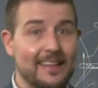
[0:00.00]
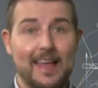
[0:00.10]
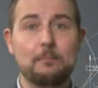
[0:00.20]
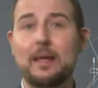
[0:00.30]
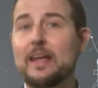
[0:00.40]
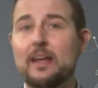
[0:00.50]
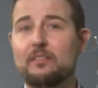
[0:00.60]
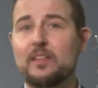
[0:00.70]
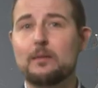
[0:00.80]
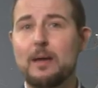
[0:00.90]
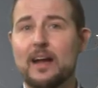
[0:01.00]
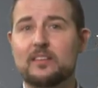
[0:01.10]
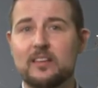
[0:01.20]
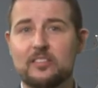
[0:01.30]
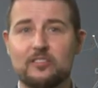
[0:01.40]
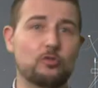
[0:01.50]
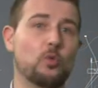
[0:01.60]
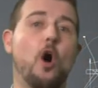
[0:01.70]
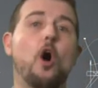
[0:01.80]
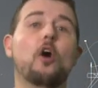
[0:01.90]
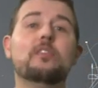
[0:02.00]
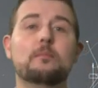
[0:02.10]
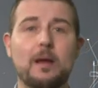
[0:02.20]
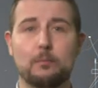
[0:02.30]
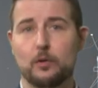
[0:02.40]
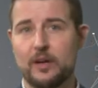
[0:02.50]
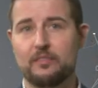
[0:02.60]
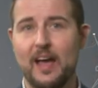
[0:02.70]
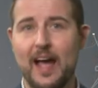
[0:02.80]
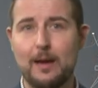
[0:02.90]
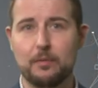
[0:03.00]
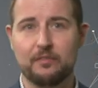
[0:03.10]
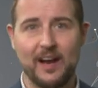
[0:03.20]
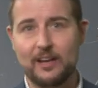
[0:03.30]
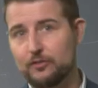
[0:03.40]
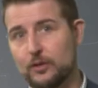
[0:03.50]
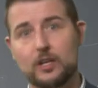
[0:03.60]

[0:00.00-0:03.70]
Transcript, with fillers: that may give them access to all the memory of the hypervisor,